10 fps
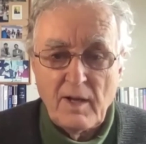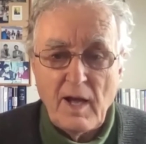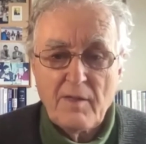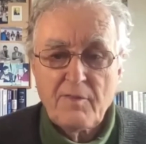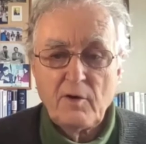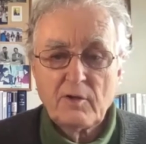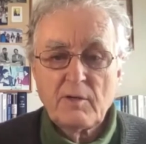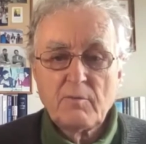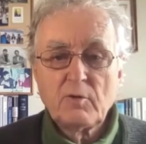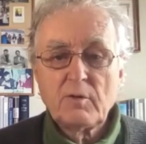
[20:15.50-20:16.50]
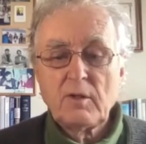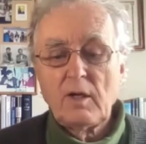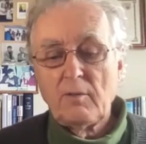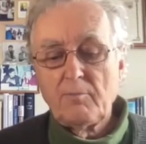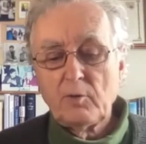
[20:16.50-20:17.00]
I thought I would
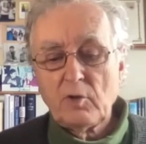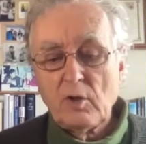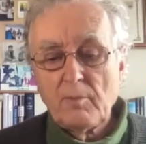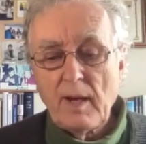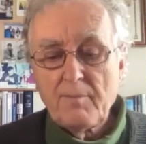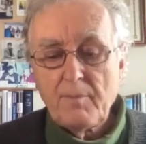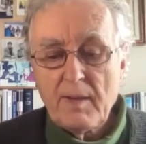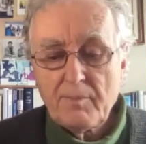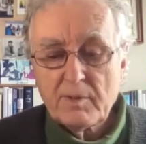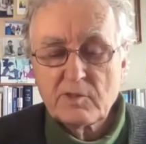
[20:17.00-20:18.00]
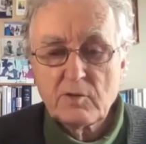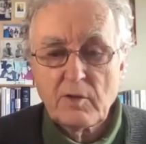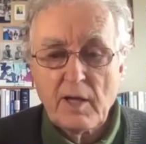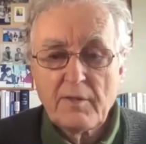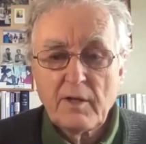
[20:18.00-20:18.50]
put all my papers
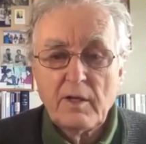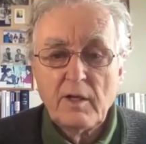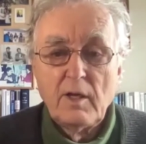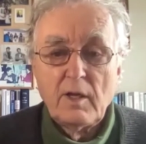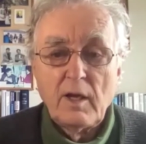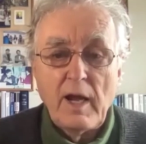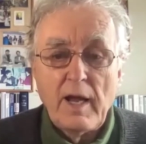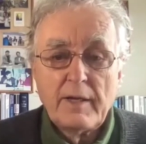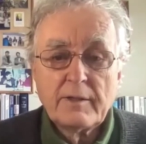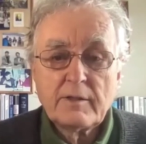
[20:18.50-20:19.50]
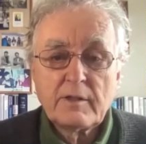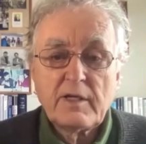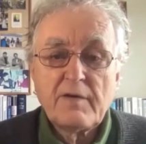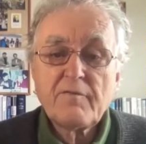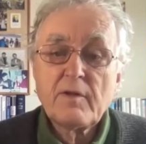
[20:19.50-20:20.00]
together and
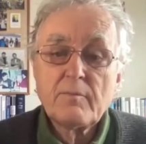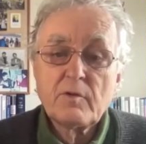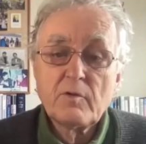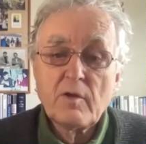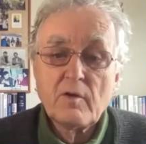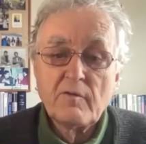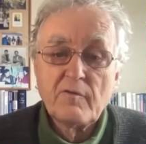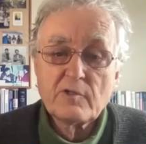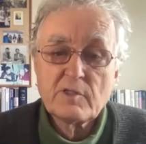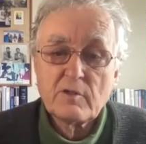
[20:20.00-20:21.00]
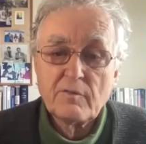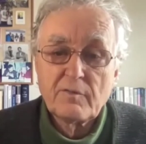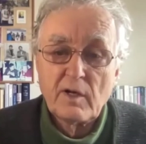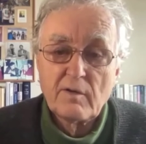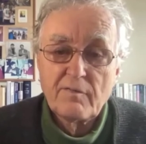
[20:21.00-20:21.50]
give them to the University of
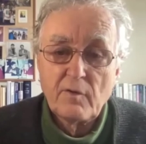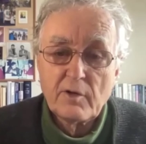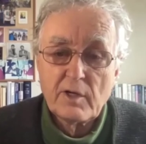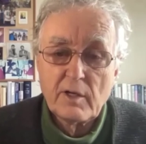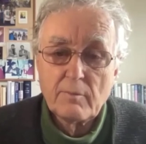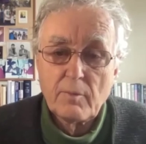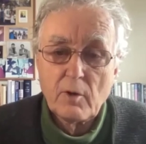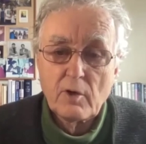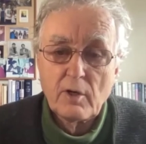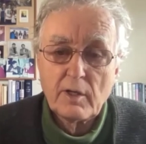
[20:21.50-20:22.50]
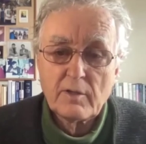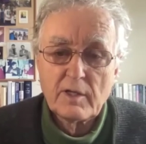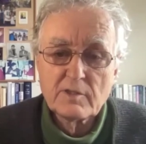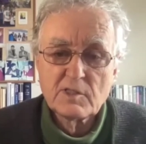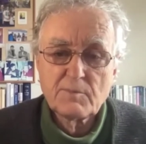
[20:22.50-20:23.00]
California in Berkeley.
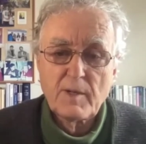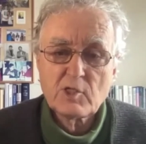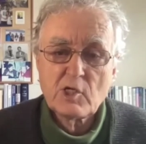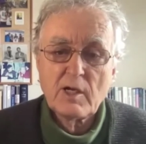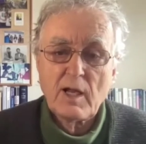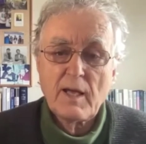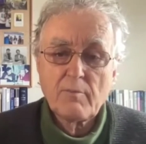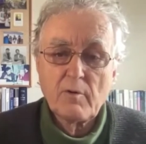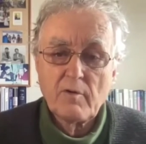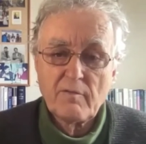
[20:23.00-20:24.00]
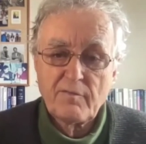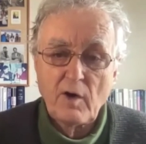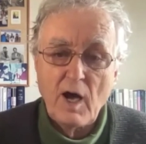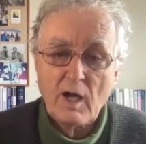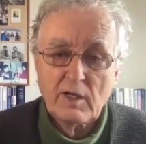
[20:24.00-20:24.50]
There's a special library for
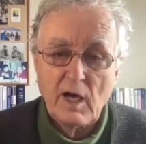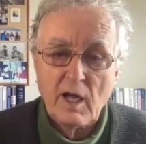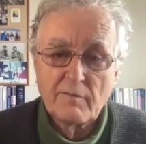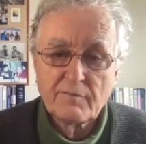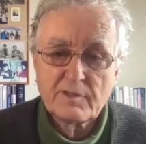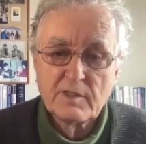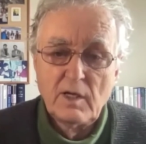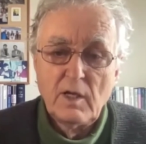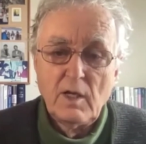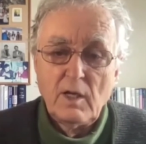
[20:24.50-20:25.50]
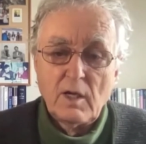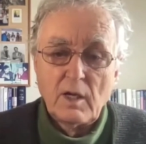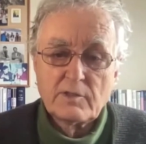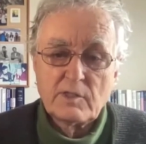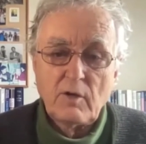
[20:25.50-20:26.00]
archives.
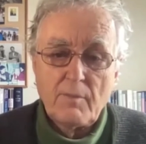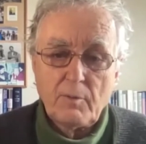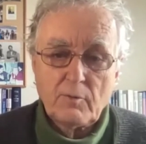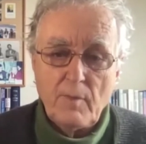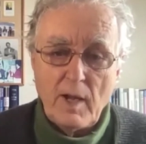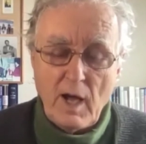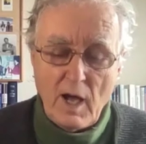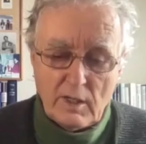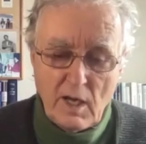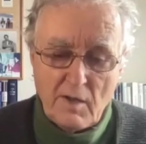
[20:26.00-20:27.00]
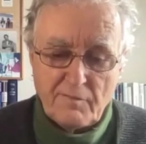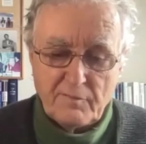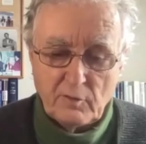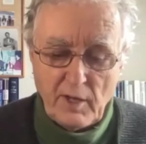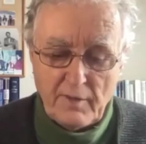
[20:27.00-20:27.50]
And so I put my archive
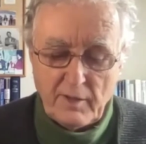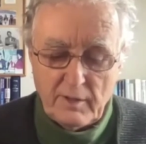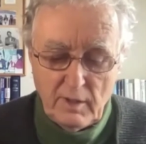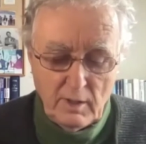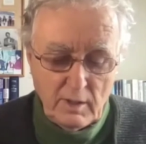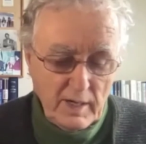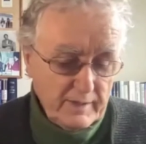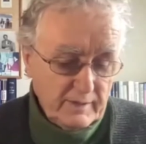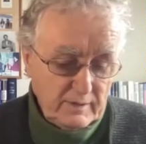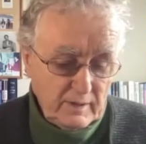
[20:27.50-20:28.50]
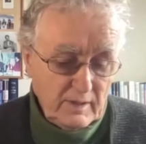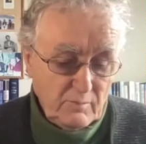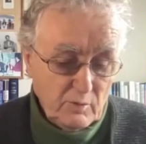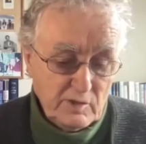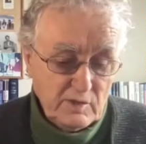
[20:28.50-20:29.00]
together, and it
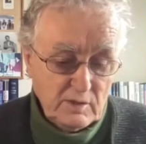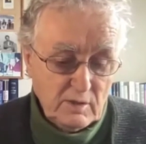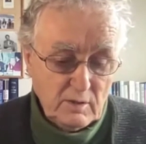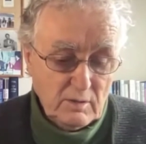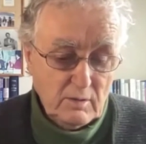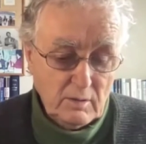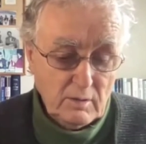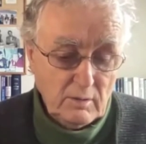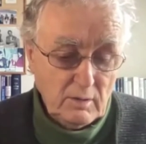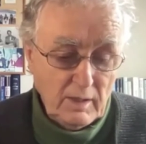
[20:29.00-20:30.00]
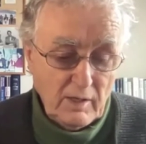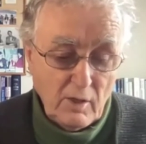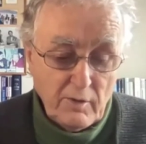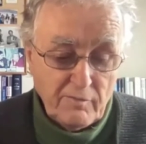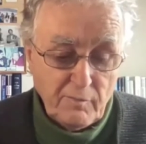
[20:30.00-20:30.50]
was a
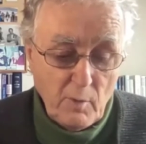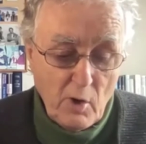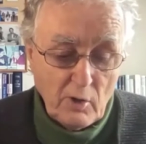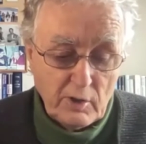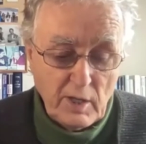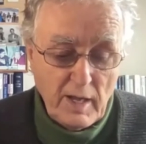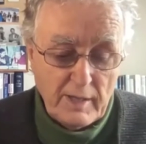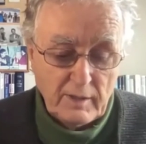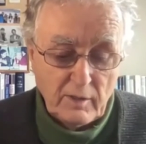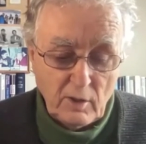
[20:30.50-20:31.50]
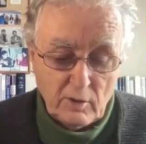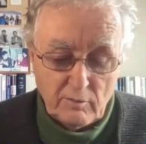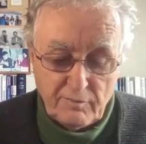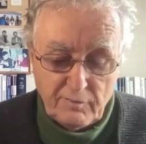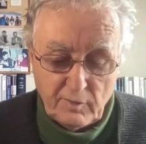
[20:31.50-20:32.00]
lot of work. I had a lot
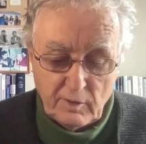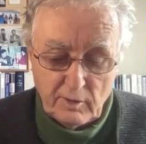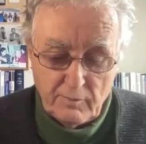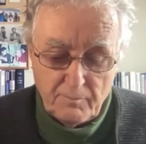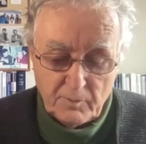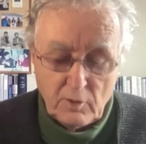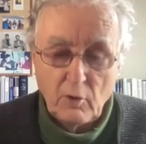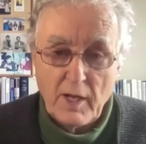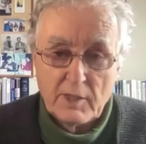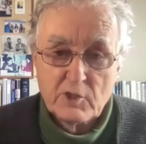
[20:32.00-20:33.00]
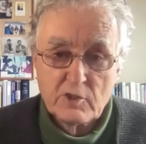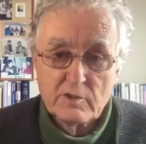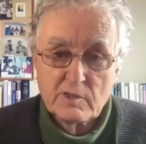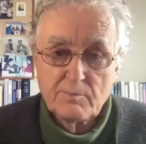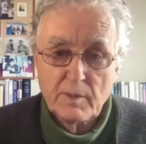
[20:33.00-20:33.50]
of
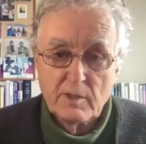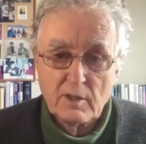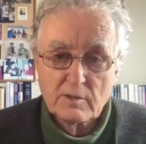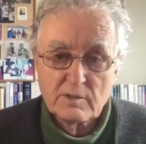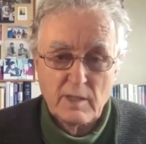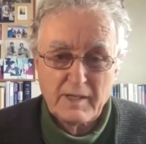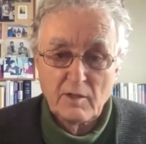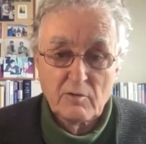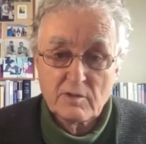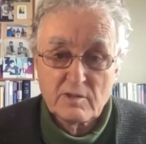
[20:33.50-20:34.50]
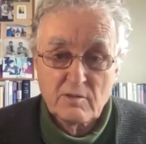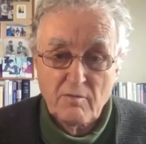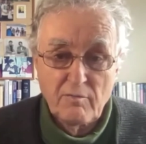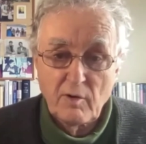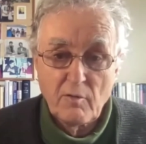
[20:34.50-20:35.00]
collections because I don't
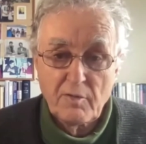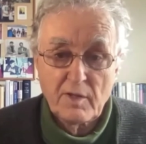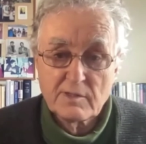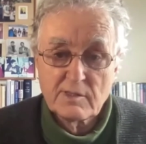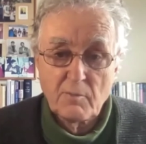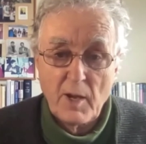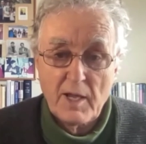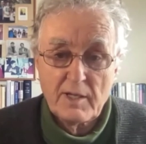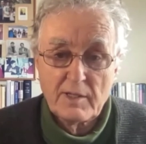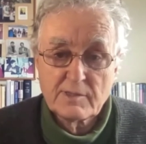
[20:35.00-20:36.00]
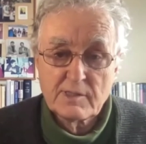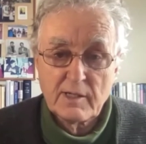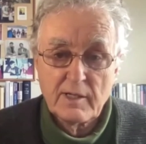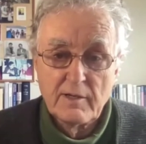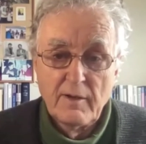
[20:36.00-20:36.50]
throw things away
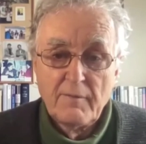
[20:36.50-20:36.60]
easily.